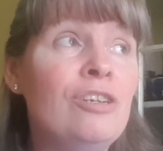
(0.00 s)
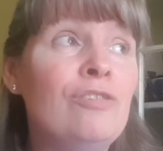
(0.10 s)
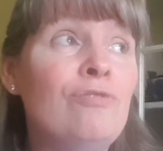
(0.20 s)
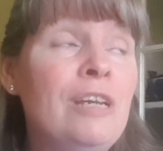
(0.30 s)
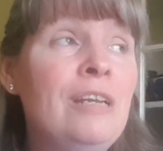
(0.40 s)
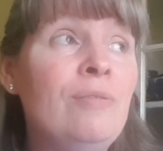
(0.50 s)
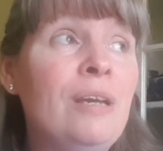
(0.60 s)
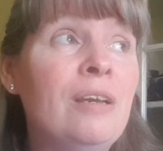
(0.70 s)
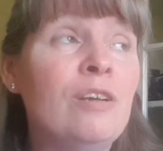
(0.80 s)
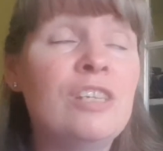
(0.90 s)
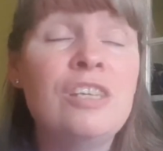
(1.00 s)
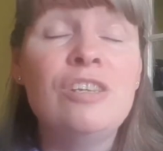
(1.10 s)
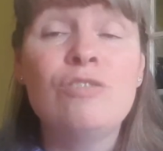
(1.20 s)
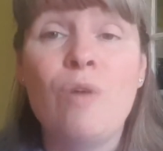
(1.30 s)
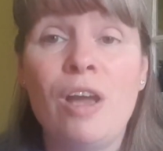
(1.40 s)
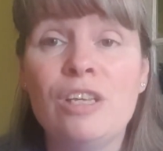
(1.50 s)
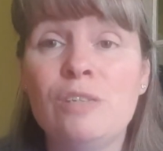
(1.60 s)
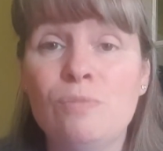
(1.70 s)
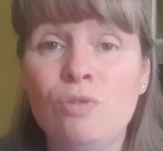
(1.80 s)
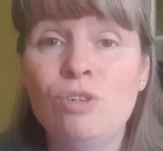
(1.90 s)
really quick because this is quite a
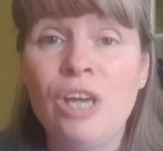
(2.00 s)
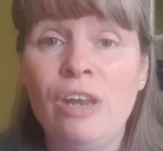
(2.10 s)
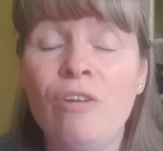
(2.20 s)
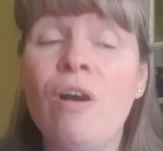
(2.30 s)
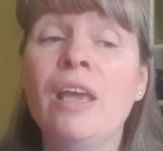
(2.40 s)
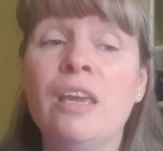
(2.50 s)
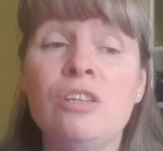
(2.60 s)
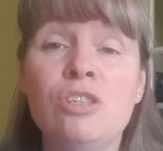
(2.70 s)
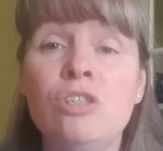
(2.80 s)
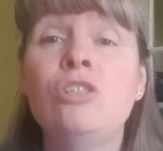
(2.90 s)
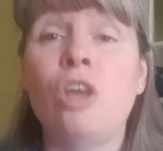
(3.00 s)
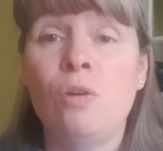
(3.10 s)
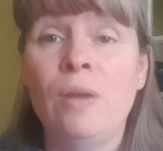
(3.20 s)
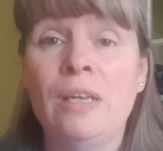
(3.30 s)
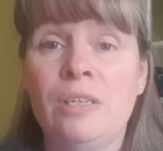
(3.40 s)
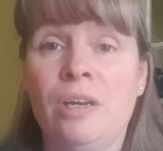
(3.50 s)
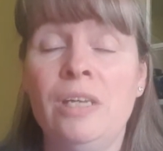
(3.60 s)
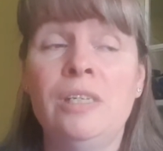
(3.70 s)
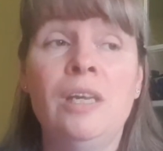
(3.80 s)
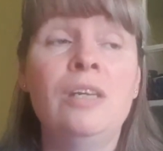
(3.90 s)
small channel. I get so
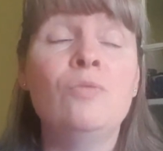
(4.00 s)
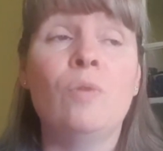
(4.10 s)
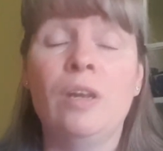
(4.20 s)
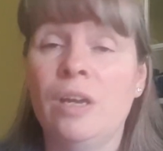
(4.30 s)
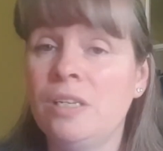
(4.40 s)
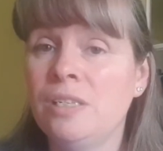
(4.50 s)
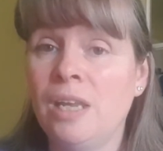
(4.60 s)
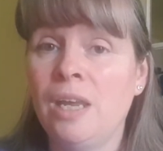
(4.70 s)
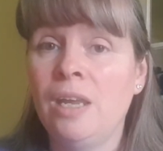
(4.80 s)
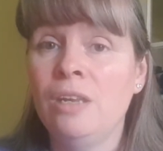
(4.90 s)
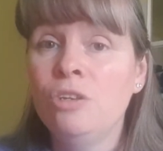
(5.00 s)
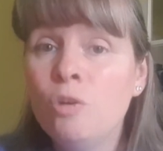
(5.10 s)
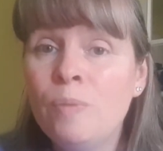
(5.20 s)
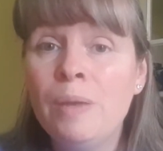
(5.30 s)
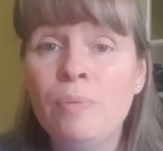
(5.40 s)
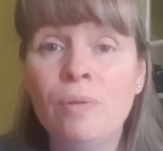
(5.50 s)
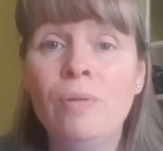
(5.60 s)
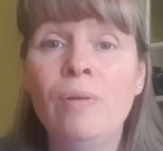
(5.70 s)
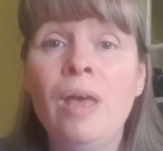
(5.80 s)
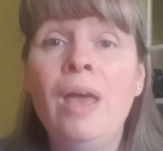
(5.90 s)
excited when I see new
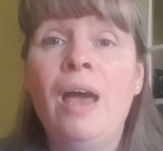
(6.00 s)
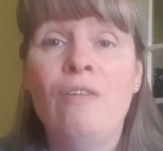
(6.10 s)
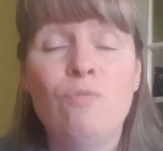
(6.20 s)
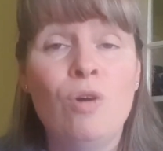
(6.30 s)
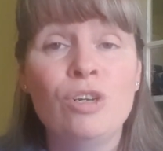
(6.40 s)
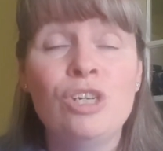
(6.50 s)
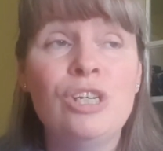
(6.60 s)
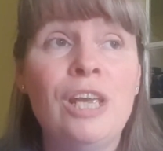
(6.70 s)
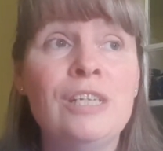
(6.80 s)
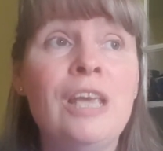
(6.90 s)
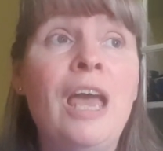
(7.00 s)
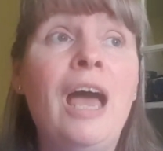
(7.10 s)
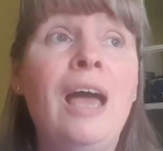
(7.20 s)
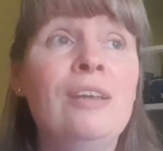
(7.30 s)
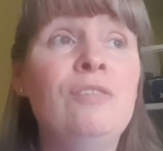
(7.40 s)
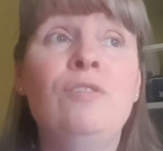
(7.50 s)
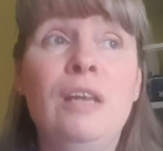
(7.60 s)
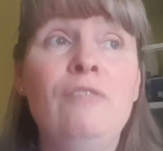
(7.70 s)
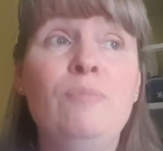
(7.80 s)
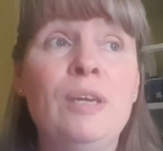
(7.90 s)
people have watched it, and if you
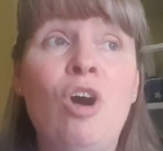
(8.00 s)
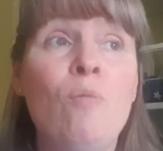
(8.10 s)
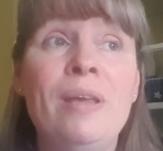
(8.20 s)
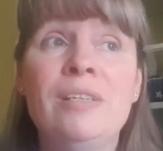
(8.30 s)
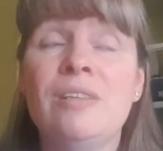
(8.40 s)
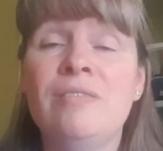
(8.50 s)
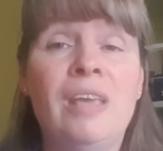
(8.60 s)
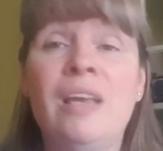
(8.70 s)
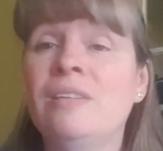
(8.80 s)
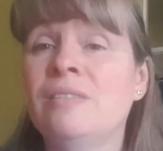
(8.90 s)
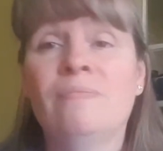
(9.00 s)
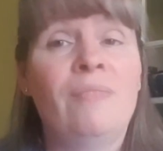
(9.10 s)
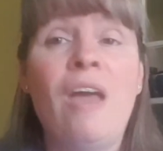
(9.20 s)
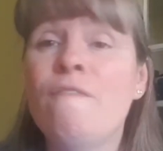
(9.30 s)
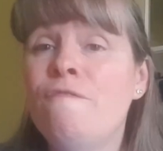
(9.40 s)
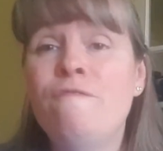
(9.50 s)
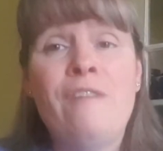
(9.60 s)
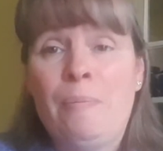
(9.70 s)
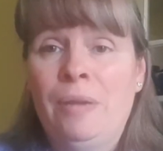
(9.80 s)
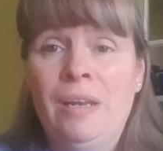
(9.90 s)
leave me comments and things,
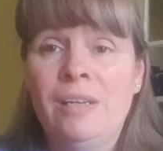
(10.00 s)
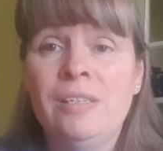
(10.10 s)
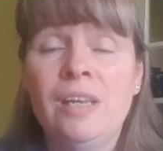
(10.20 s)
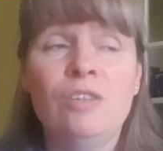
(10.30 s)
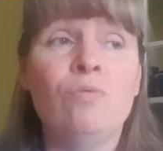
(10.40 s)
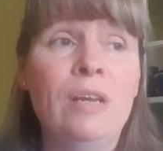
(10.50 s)
fabulous. It's